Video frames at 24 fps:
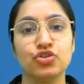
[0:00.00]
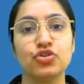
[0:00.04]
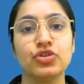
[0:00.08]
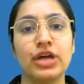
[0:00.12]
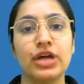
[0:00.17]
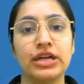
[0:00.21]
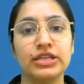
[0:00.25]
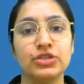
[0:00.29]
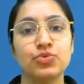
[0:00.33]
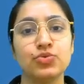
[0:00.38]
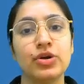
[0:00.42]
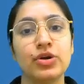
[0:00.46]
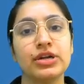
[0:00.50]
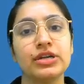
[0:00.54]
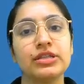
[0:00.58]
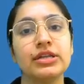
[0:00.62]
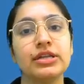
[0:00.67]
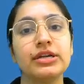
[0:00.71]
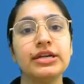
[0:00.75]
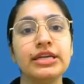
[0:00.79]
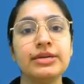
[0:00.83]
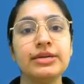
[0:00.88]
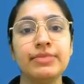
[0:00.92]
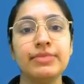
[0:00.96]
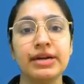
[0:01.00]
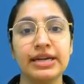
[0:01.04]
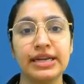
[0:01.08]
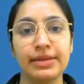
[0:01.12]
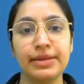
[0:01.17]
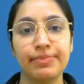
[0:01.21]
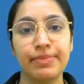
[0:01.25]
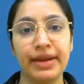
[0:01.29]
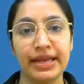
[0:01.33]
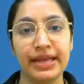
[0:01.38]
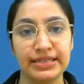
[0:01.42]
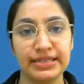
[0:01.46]
So that's what the
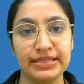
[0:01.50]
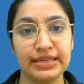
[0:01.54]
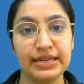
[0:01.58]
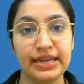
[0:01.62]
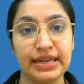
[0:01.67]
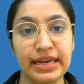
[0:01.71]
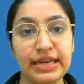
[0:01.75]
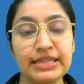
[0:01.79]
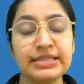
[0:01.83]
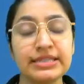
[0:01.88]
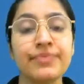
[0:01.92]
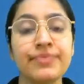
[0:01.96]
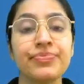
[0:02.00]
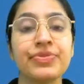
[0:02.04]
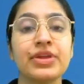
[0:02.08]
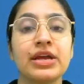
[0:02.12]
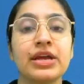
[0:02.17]
demultiplexer is.